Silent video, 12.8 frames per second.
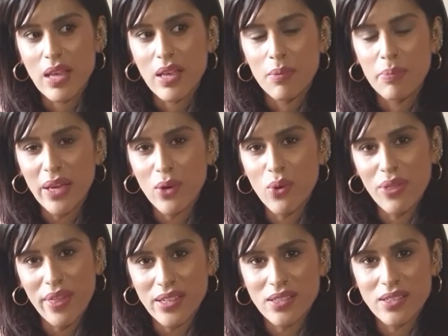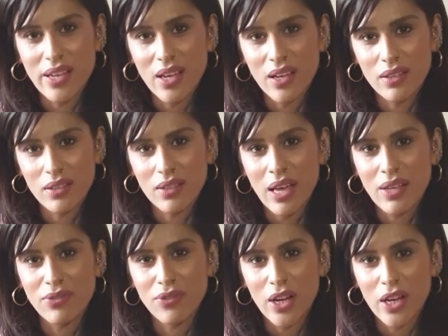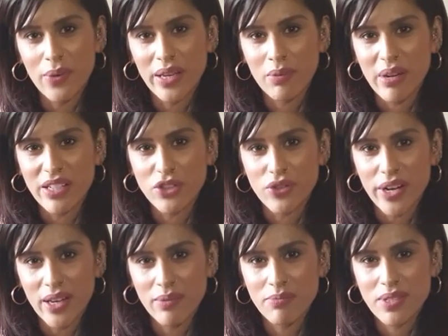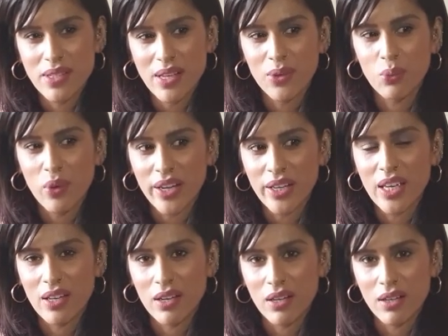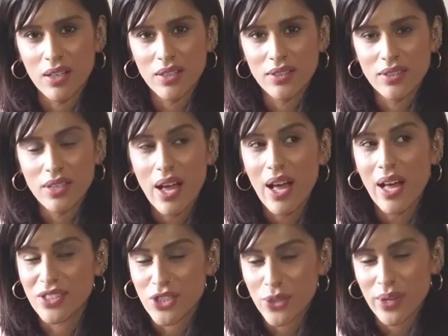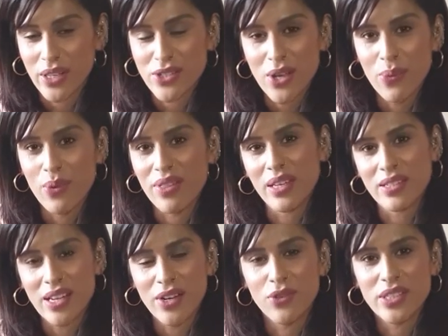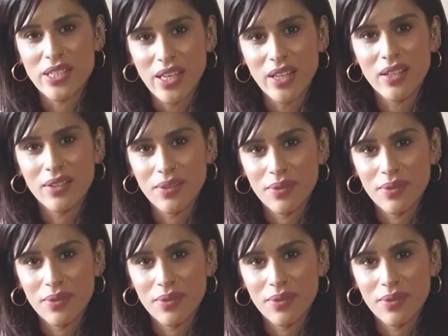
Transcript: Being authentic and following my dreams and working hard and doing so with integrity.